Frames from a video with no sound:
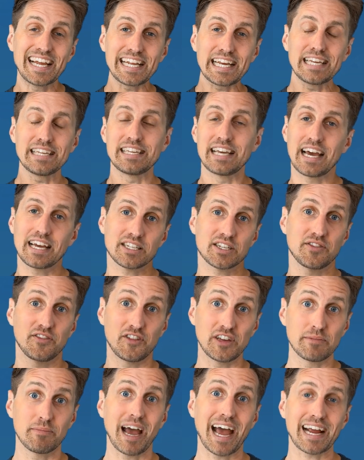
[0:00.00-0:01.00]
any guest
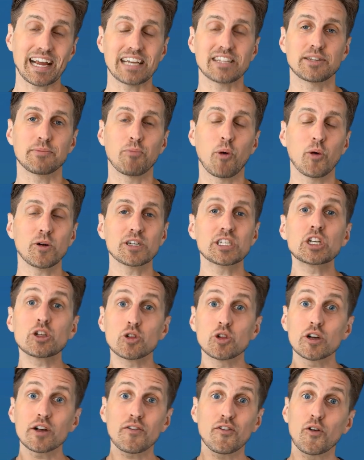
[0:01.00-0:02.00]
feedback, it's important to
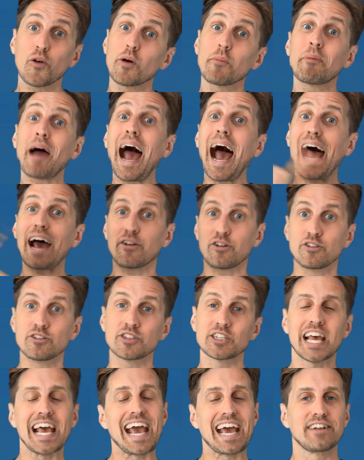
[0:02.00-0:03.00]
look for
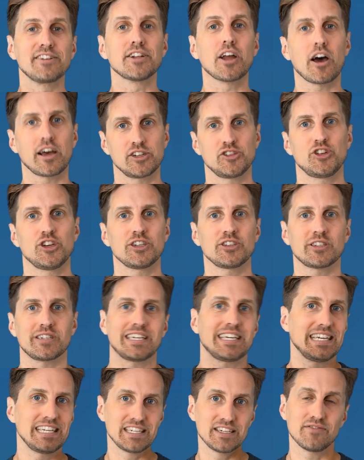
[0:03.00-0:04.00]
patterns and not
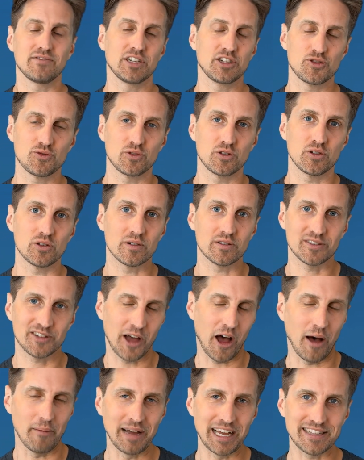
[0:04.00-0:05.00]
just individual
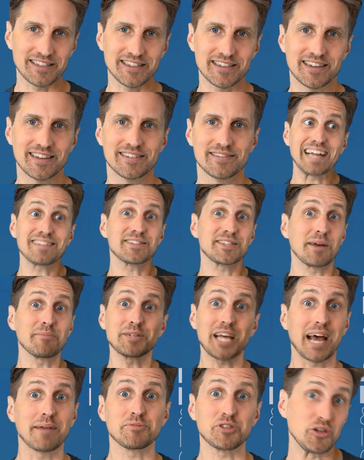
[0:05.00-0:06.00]
comments. And
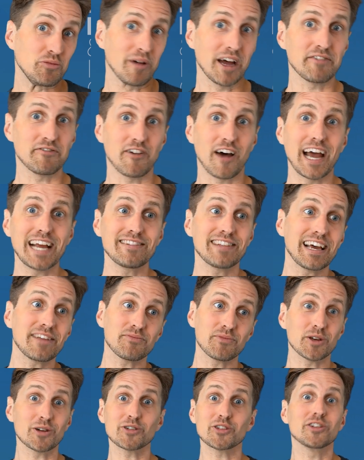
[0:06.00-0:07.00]
sometimes you might find
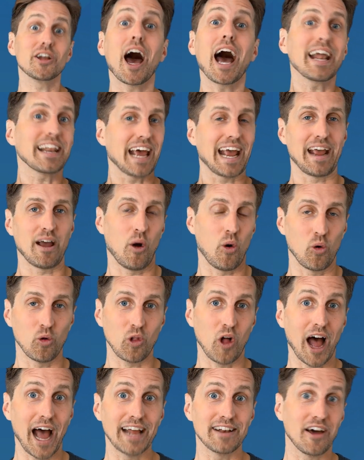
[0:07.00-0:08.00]
that there's not a whole
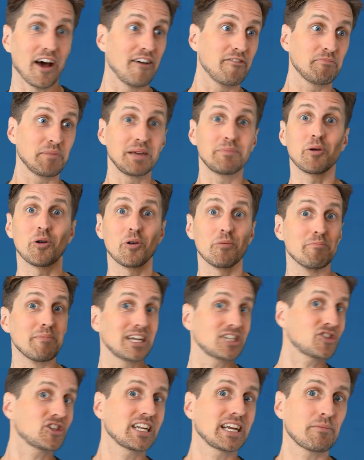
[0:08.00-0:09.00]
lot of people
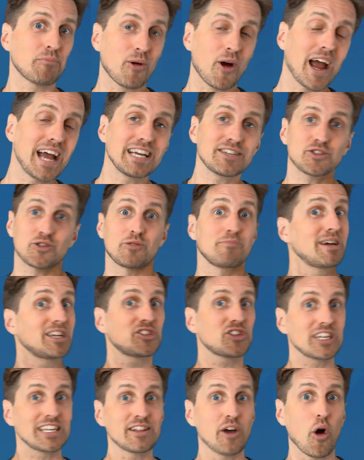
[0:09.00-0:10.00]
mentioning price or
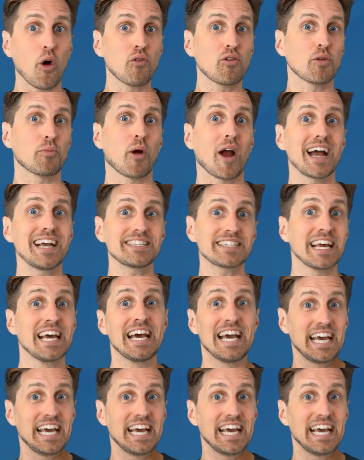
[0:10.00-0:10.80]
mentioning overprice.